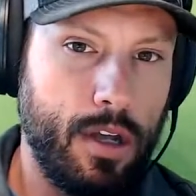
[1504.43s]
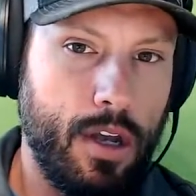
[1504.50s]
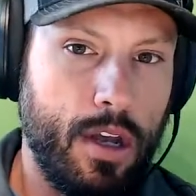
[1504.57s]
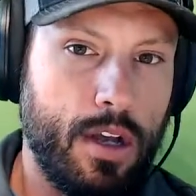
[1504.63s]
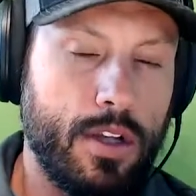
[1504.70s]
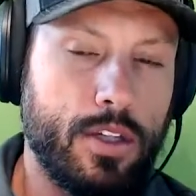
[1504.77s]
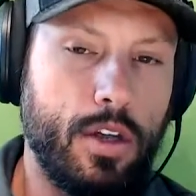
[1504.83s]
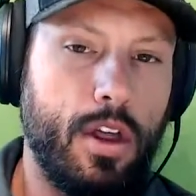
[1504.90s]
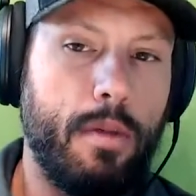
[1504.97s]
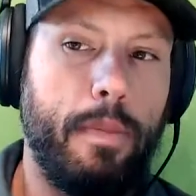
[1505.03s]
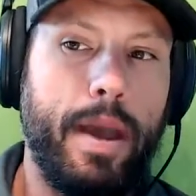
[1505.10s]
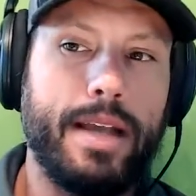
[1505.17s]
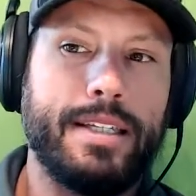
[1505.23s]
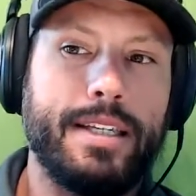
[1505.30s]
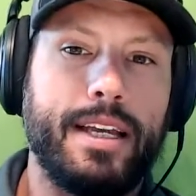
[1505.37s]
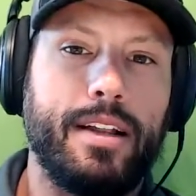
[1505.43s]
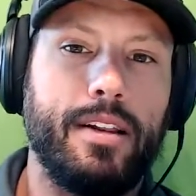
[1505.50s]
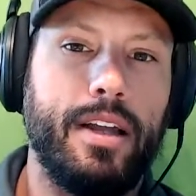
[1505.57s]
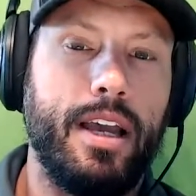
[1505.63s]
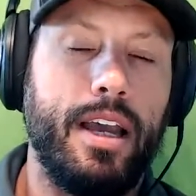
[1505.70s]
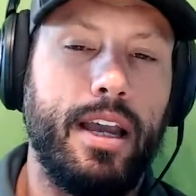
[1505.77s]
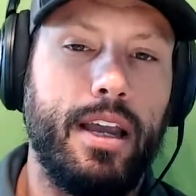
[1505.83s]
So they
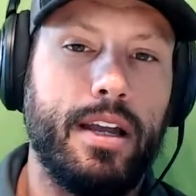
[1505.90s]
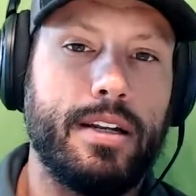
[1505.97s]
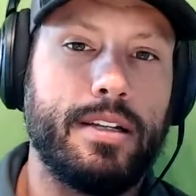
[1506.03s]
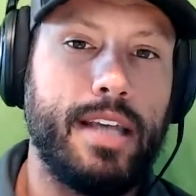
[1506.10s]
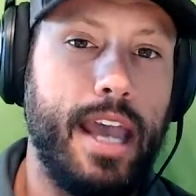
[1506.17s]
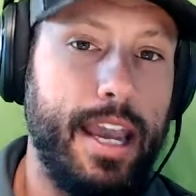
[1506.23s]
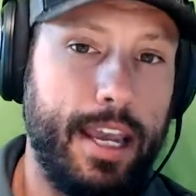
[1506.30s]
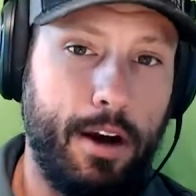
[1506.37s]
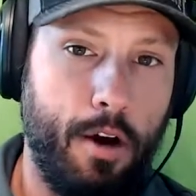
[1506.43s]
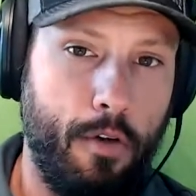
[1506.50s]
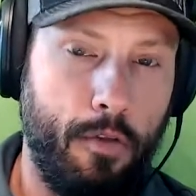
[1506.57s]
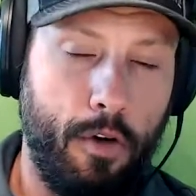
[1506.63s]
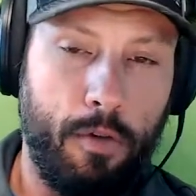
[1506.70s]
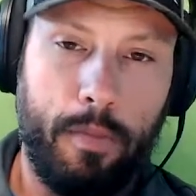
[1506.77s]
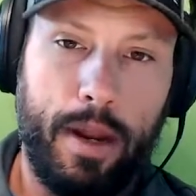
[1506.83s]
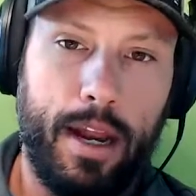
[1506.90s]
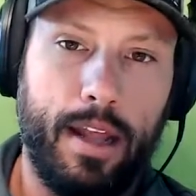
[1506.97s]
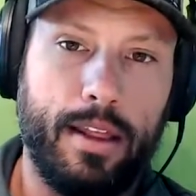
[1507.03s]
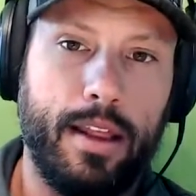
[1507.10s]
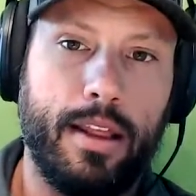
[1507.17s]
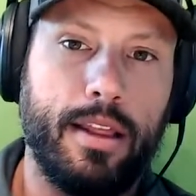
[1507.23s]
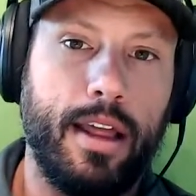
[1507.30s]
basically take it over,
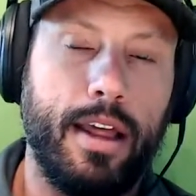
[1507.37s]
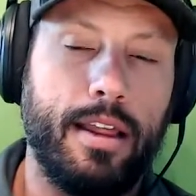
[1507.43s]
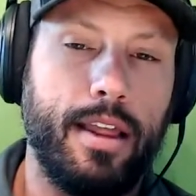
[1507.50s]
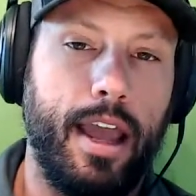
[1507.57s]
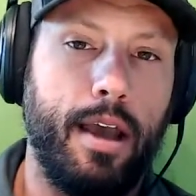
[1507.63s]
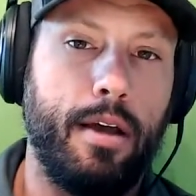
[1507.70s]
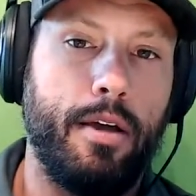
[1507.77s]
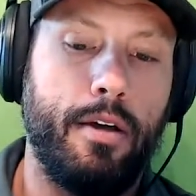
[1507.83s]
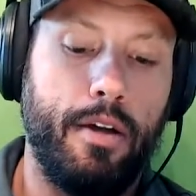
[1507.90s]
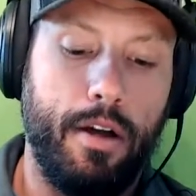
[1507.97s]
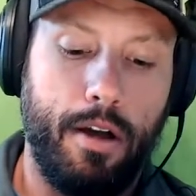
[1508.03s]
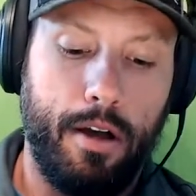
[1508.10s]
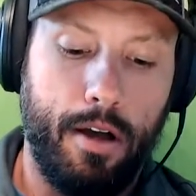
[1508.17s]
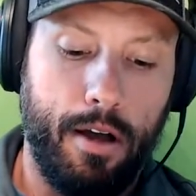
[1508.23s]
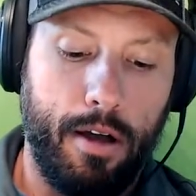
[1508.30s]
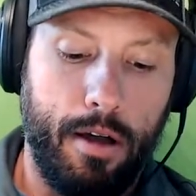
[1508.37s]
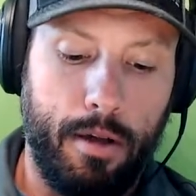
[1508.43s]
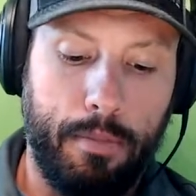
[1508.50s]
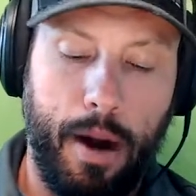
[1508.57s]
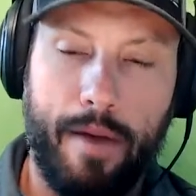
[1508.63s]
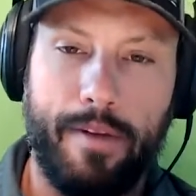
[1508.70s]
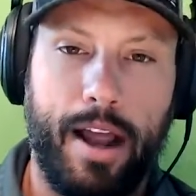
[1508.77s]
meaning that
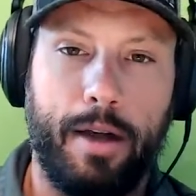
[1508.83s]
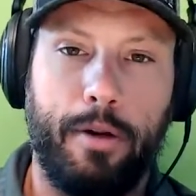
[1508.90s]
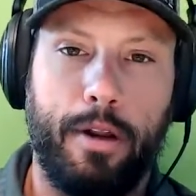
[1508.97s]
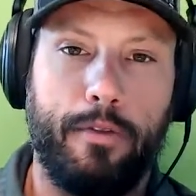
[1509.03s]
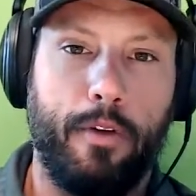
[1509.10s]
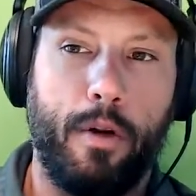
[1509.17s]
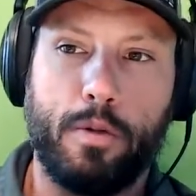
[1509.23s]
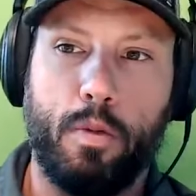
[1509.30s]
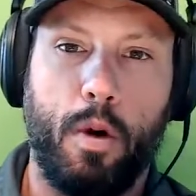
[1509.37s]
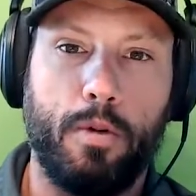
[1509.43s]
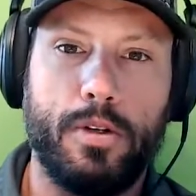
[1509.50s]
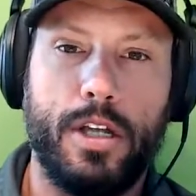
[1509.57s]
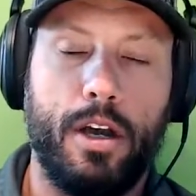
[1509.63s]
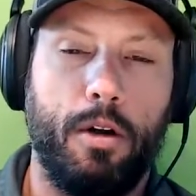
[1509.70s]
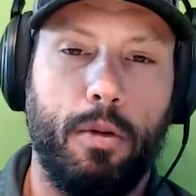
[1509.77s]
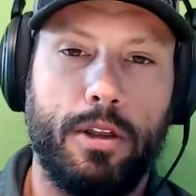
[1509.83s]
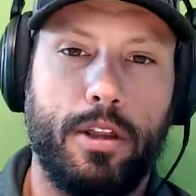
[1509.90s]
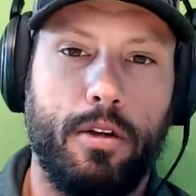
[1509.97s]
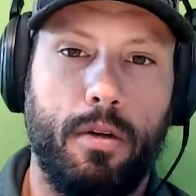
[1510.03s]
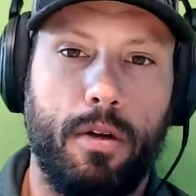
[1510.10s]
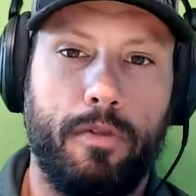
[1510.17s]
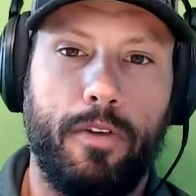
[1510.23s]
private equity firms won't deal with
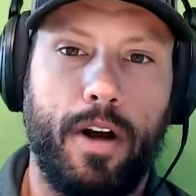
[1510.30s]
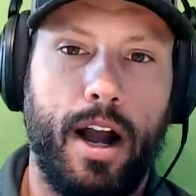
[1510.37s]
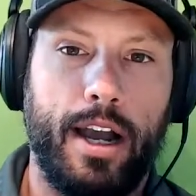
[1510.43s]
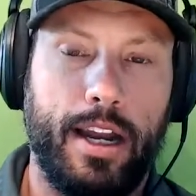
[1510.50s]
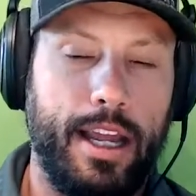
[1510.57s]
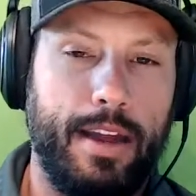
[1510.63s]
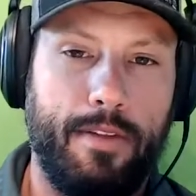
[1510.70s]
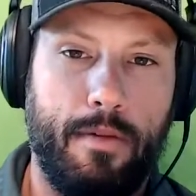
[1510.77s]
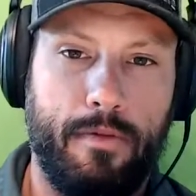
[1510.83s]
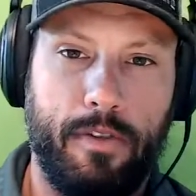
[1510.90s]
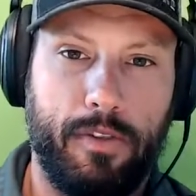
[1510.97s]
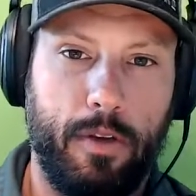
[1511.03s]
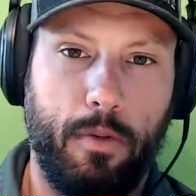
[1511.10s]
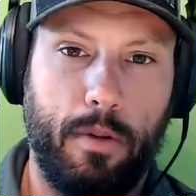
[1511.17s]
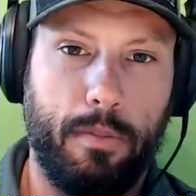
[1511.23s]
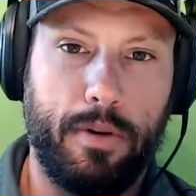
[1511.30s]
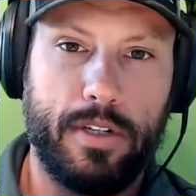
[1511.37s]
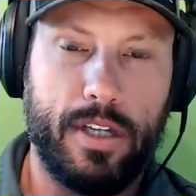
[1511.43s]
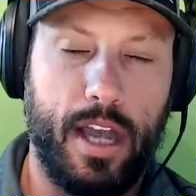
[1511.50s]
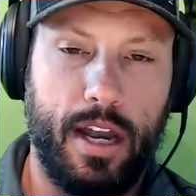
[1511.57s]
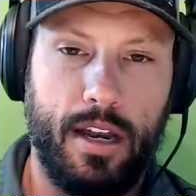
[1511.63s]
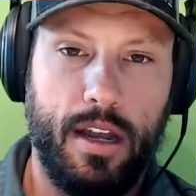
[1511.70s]
you if you're not going to give them
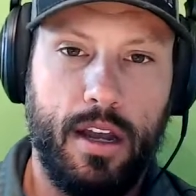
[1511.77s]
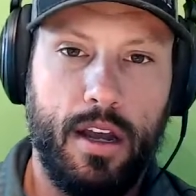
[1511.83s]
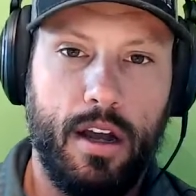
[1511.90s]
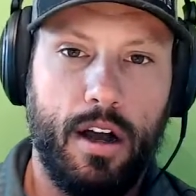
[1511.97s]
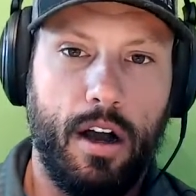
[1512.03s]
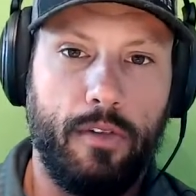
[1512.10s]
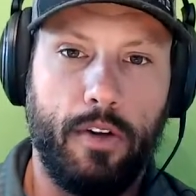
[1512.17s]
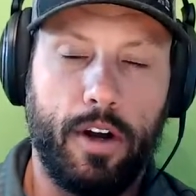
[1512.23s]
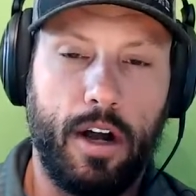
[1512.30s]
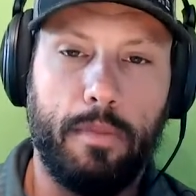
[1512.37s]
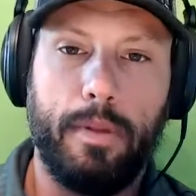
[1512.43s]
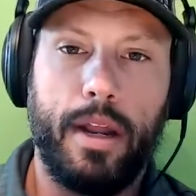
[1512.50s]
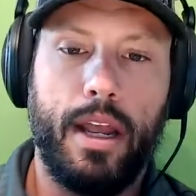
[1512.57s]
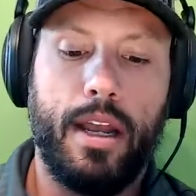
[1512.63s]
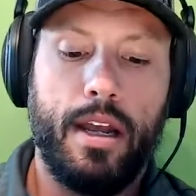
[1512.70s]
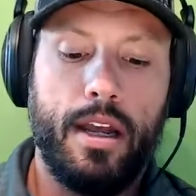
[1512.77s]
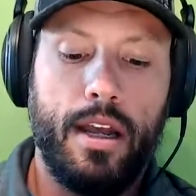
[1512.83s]
51% of your company.